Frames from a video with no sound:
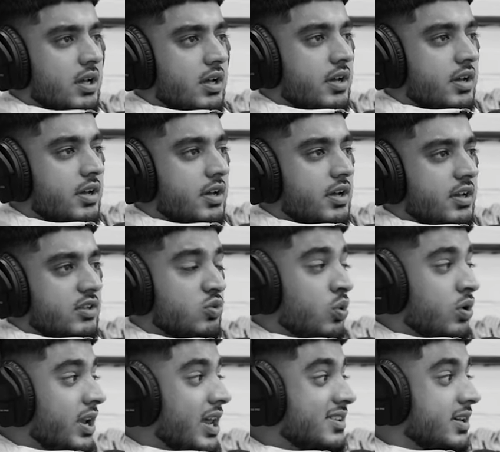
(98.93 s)
It's
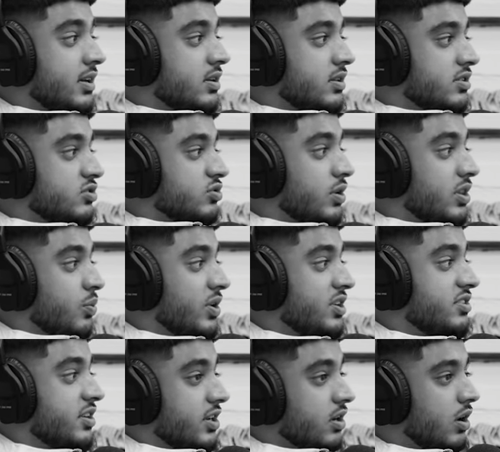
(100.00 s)
called netting. So in the
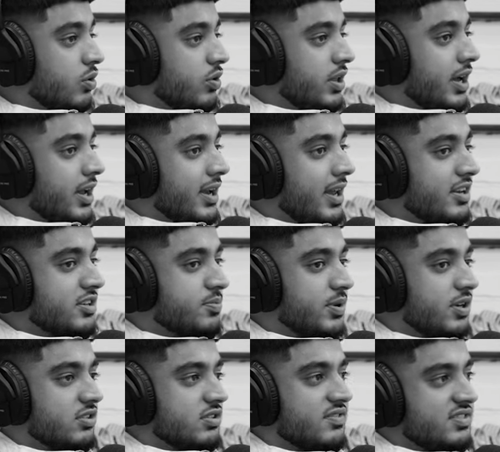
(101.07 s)
winter you'd go there and net,
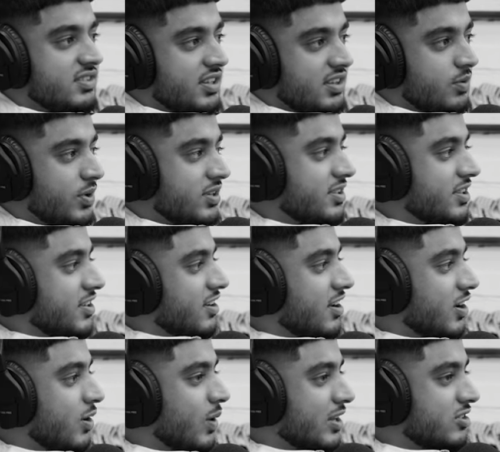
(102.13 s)
because obviously in the winter you
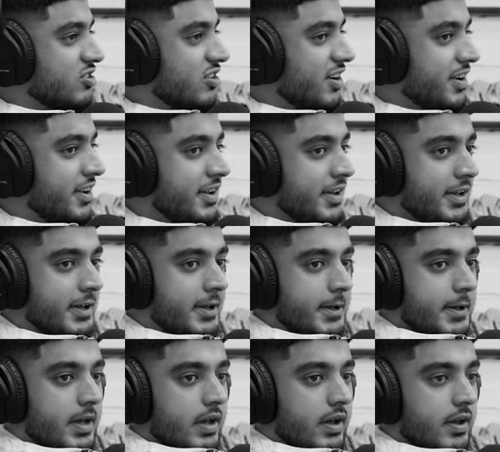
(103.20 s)
can't go outside.
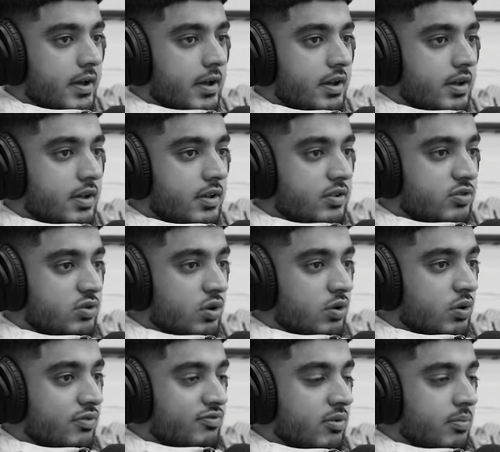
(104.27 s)

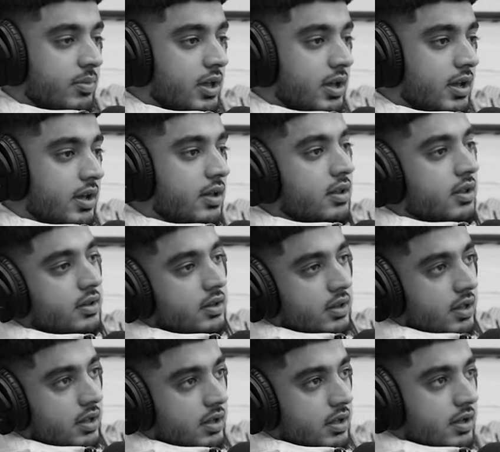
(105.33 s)
So from there,
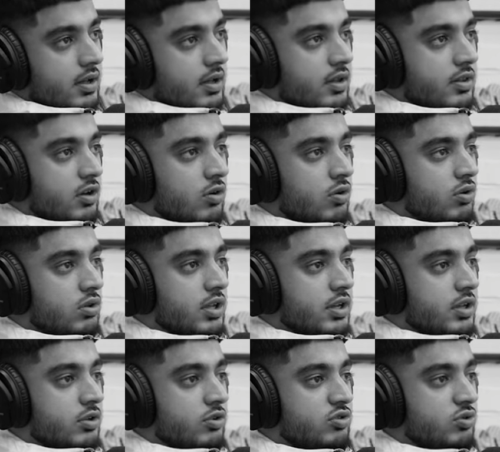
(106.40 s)
the uncle
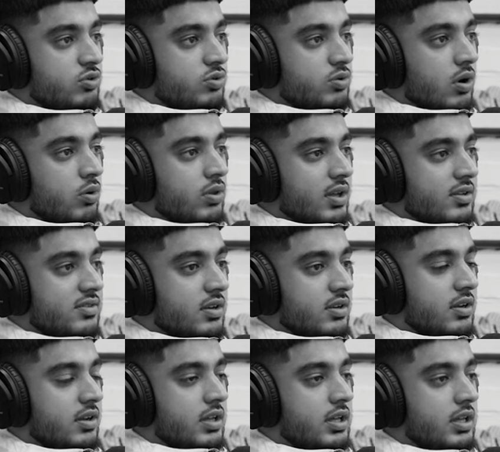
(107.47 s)
that used to own that
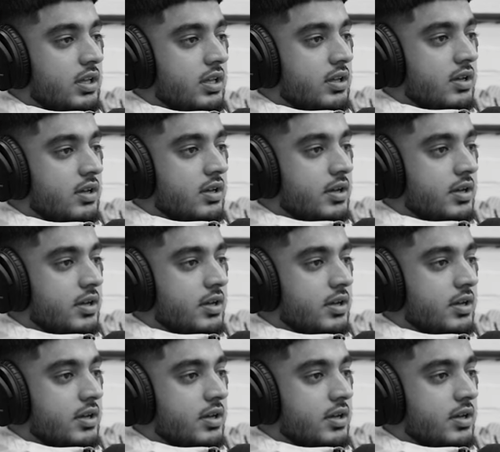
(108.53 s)
centre, he